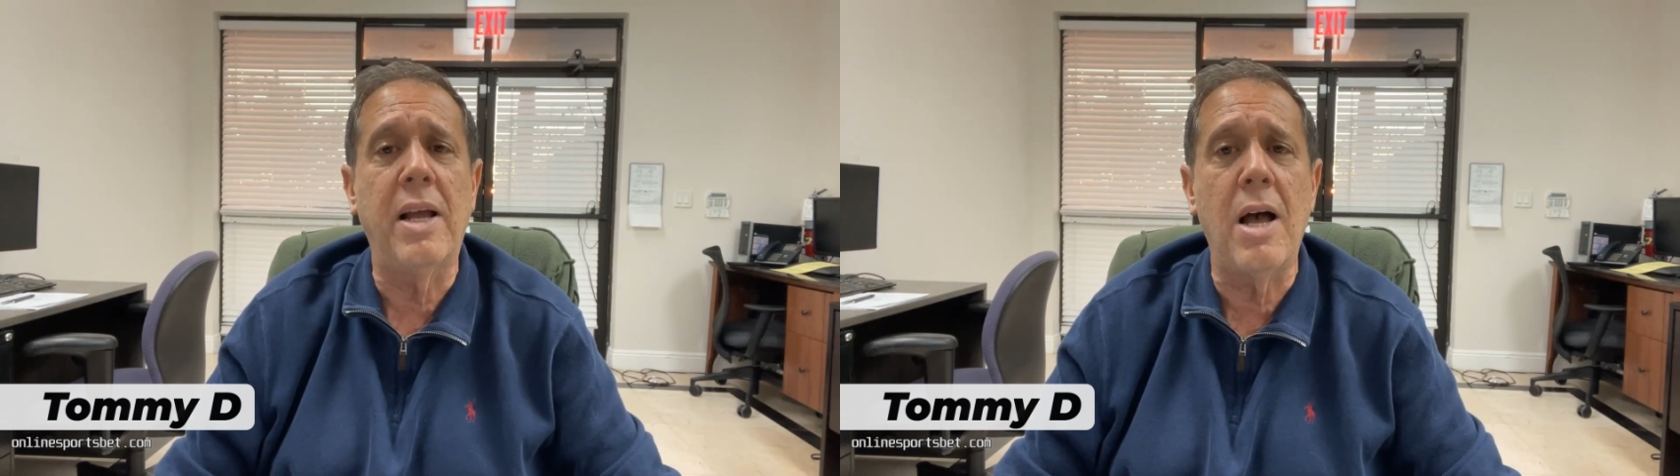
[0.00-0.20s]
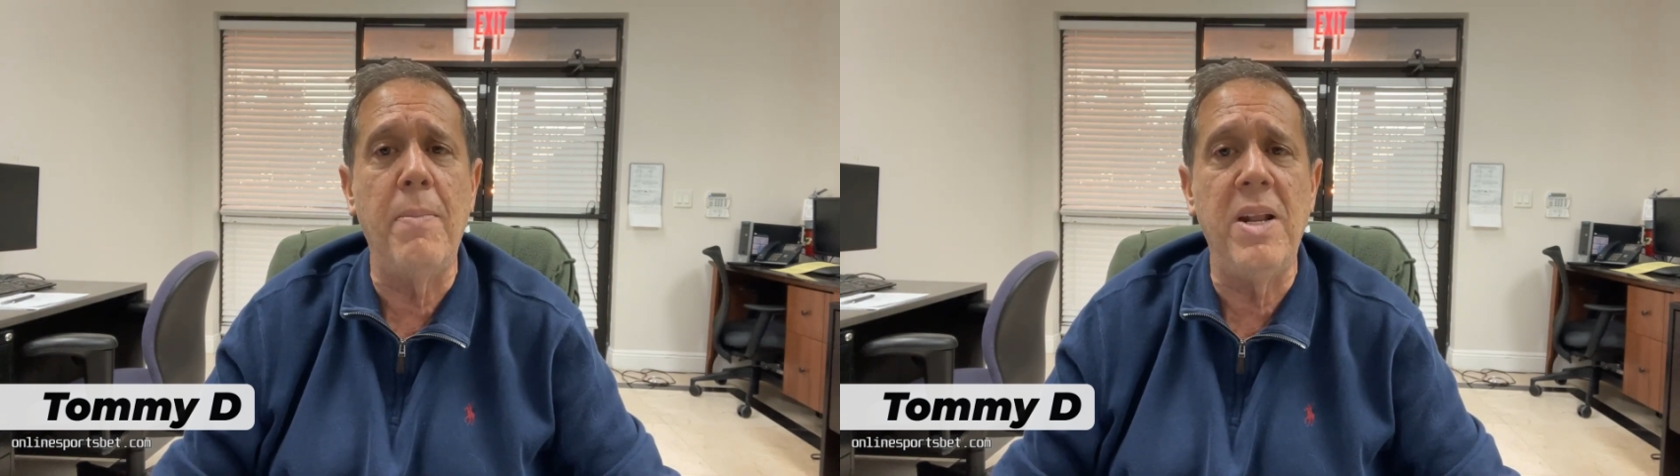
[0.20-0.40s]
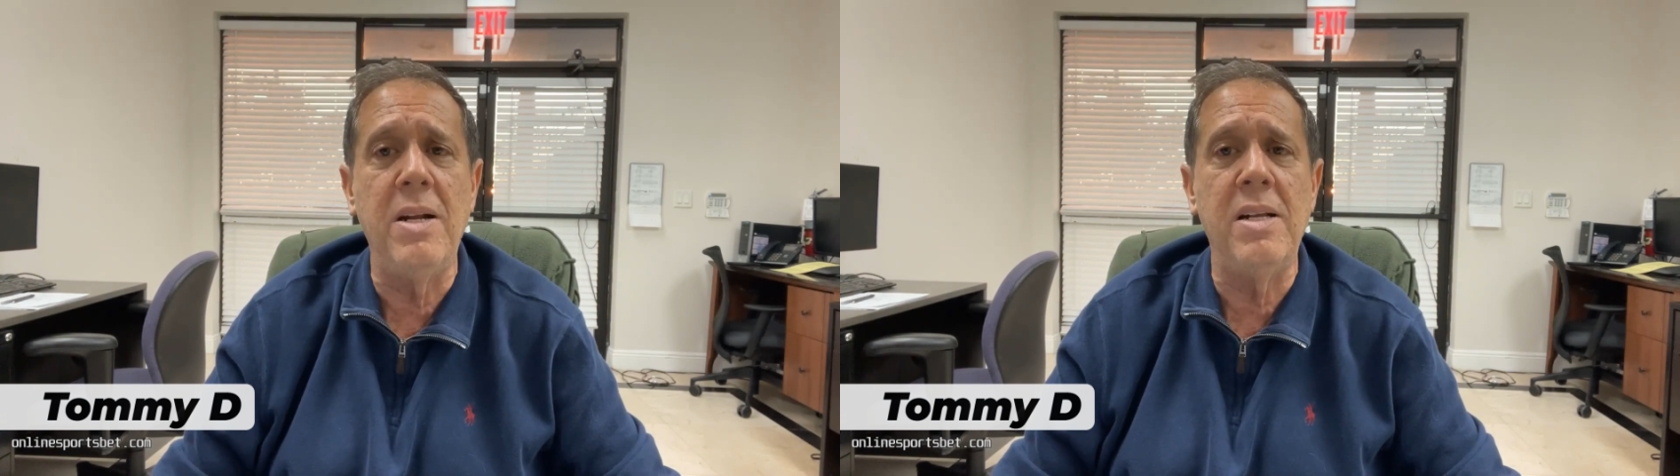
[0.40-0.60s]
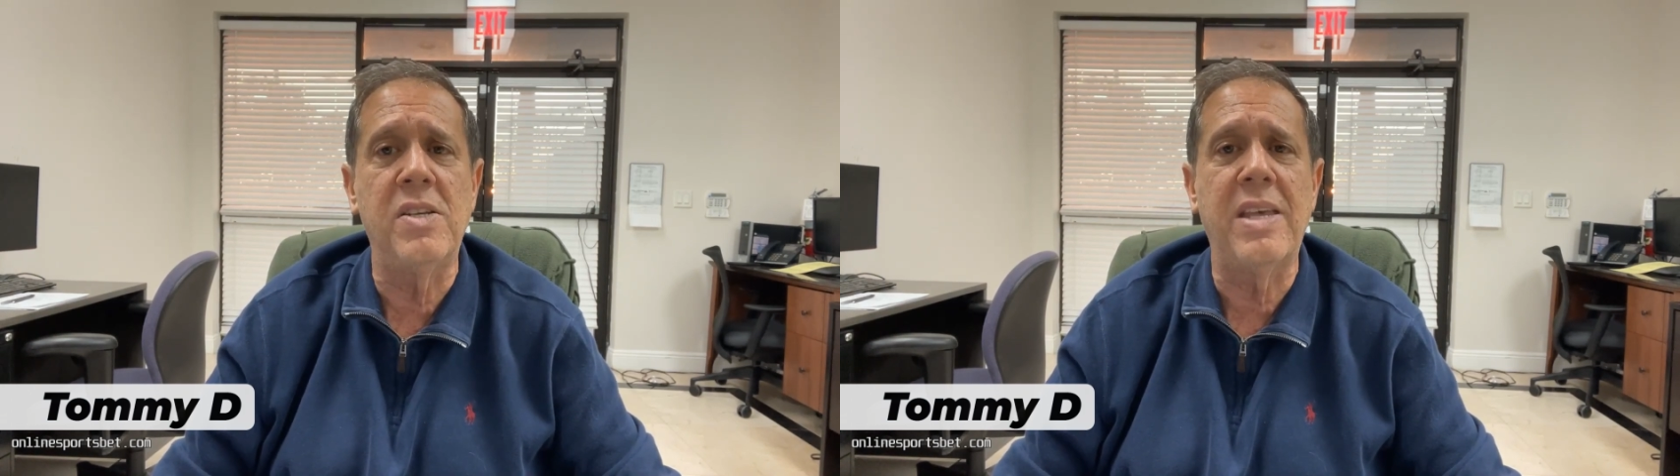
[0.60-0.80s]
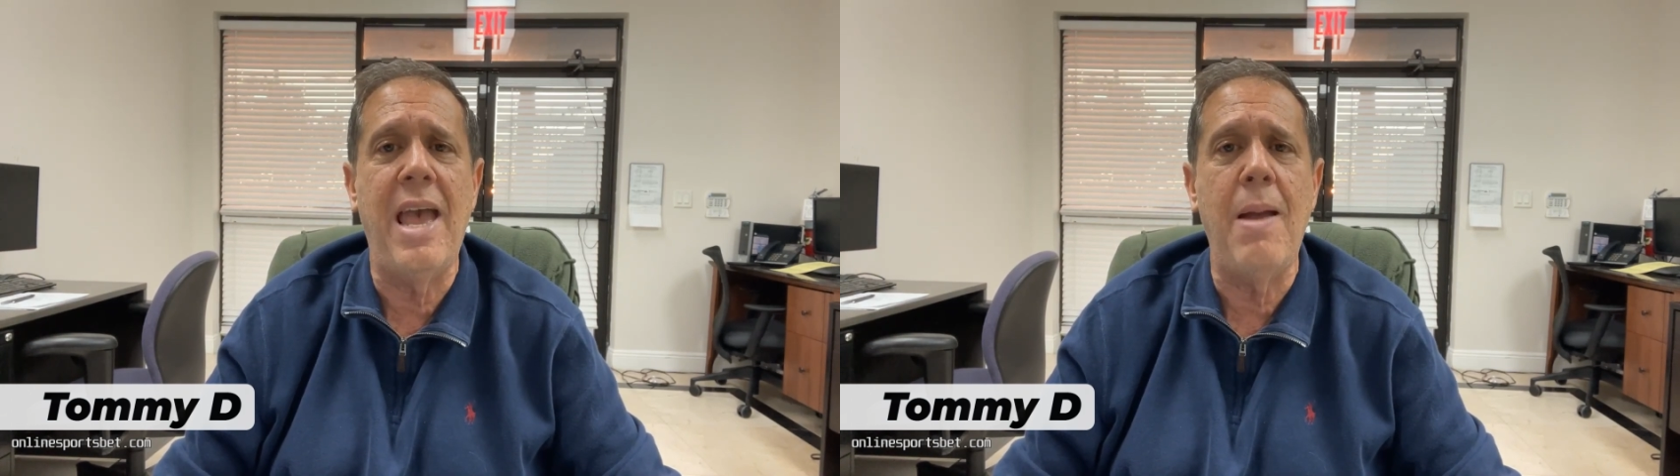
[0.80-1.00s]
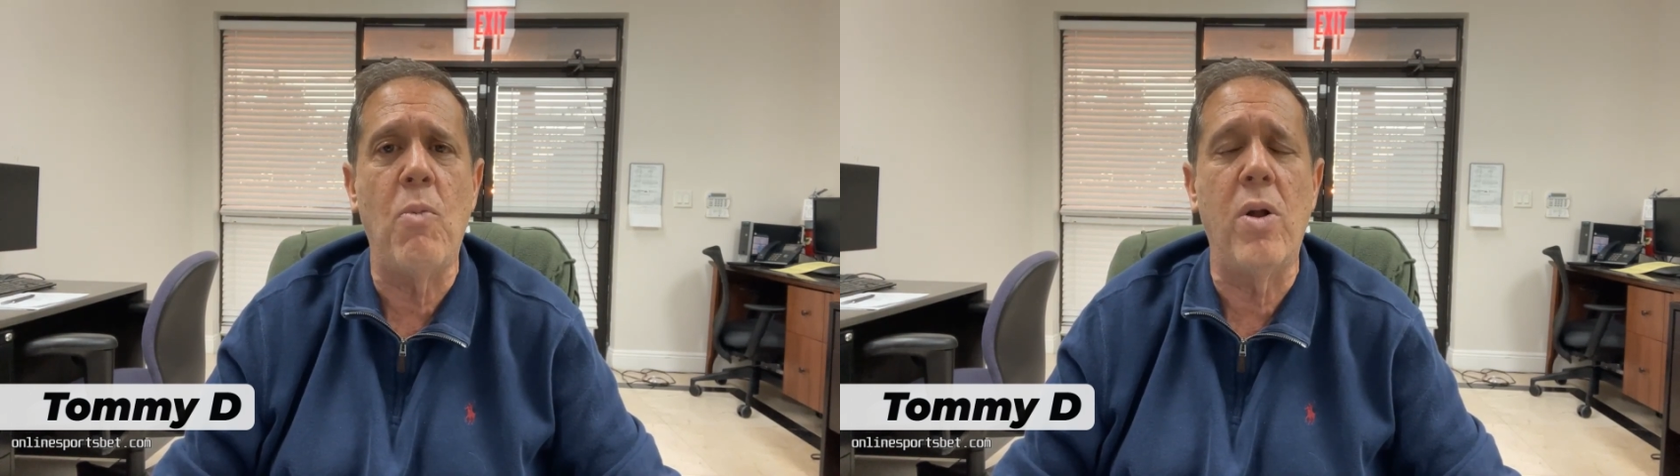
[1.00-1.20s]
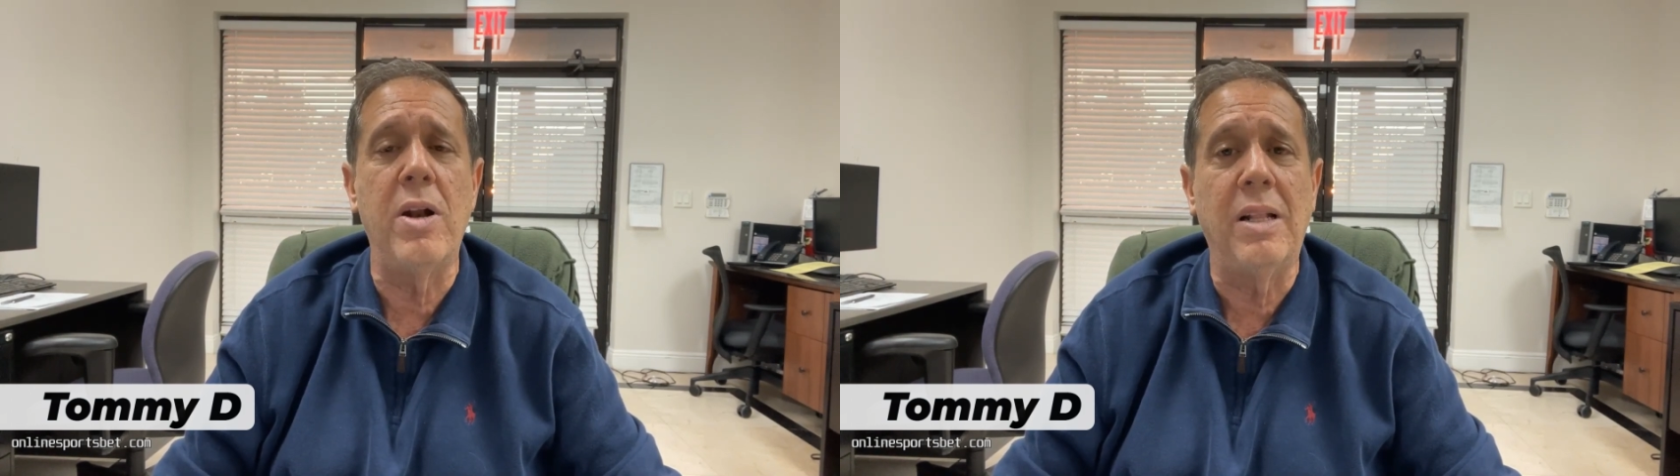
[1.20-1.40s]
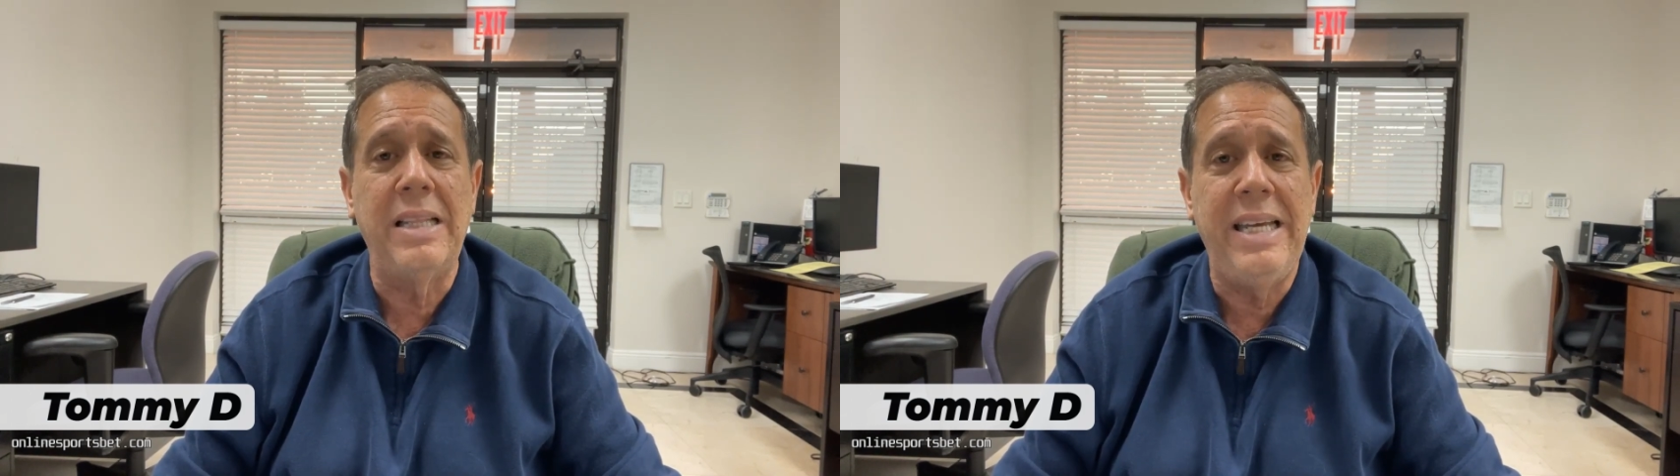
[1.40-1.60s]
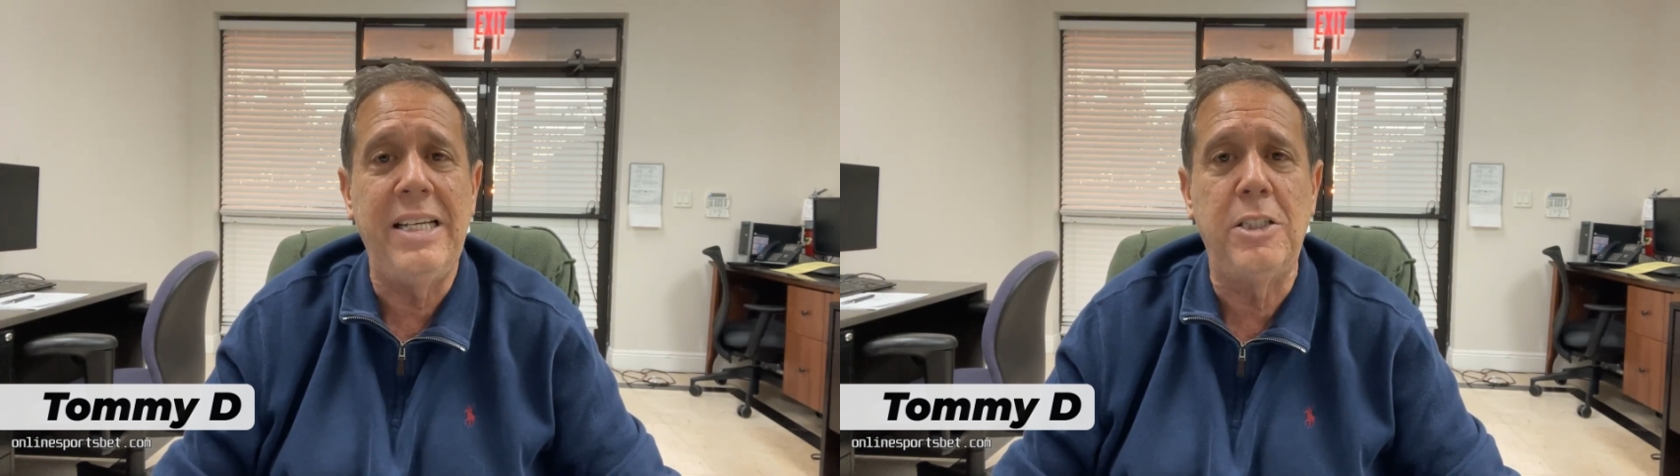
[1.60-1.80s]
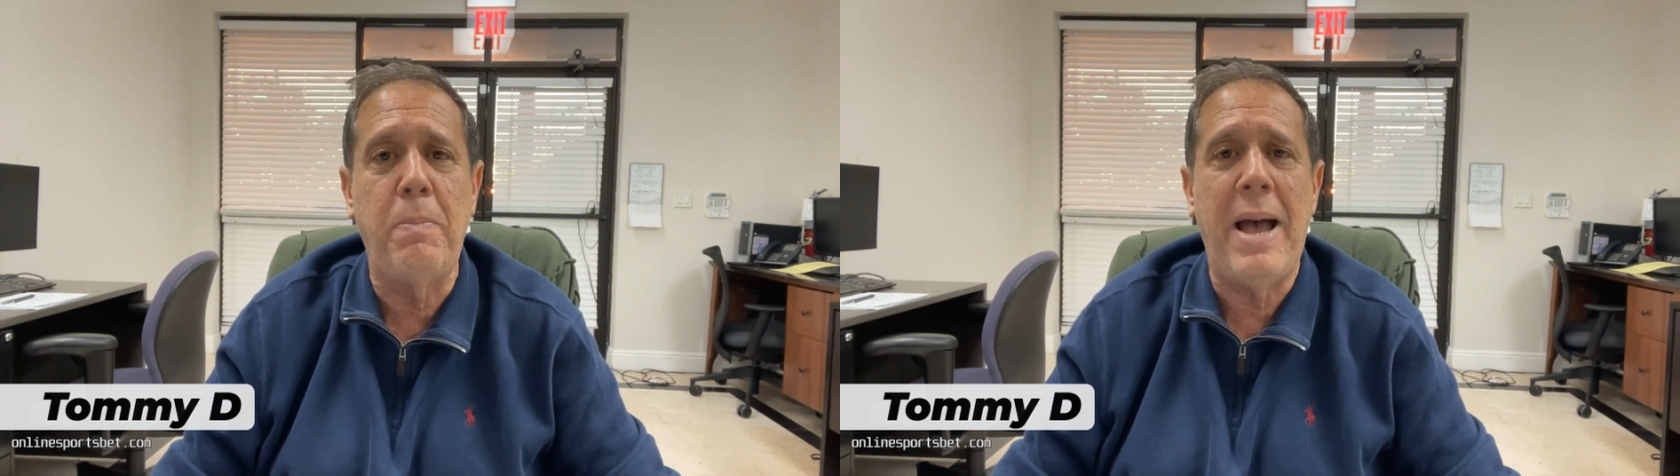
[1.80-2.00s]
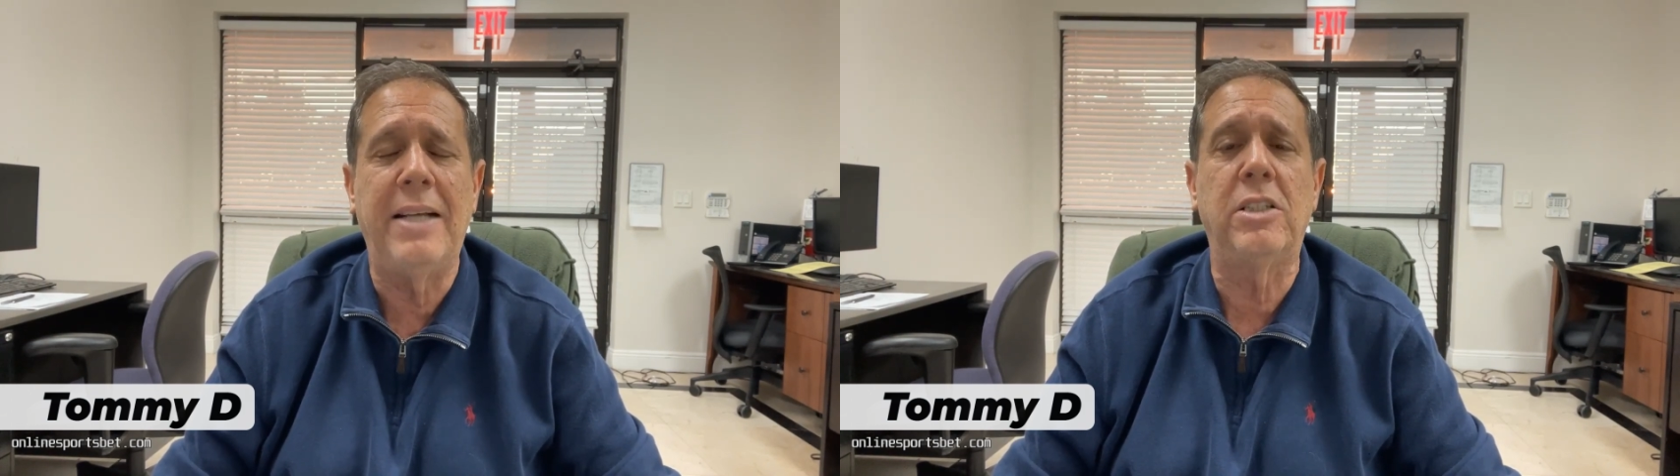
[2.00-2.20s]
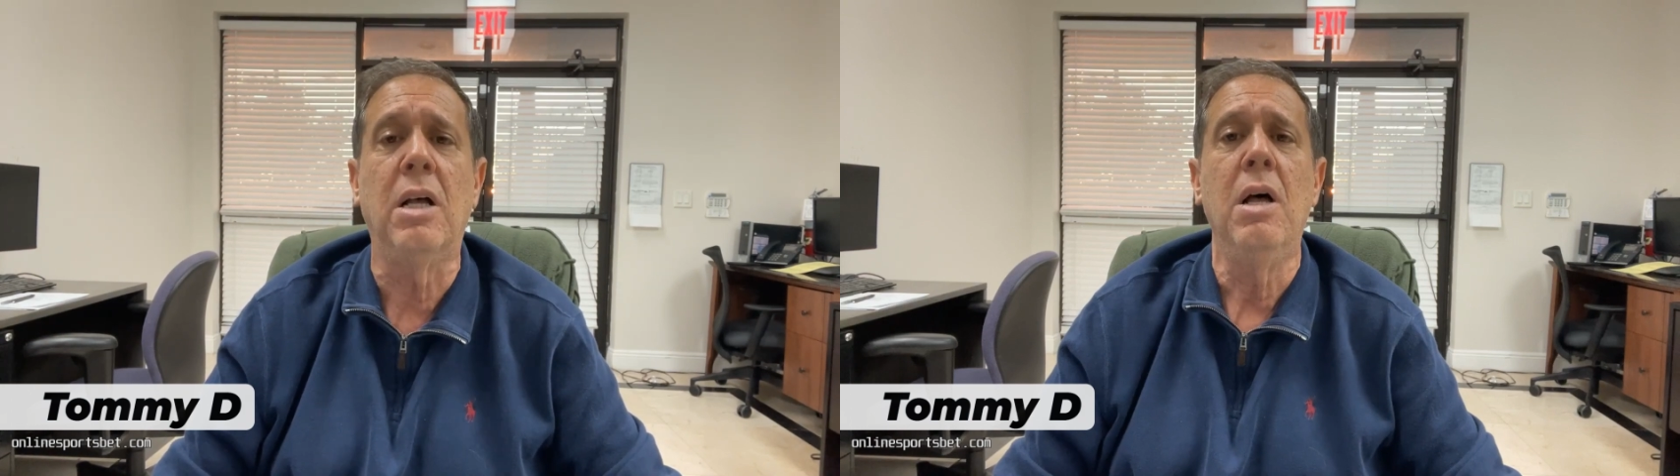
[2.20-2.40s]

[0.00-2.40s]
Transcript: They're coming in this game, one of the league's best.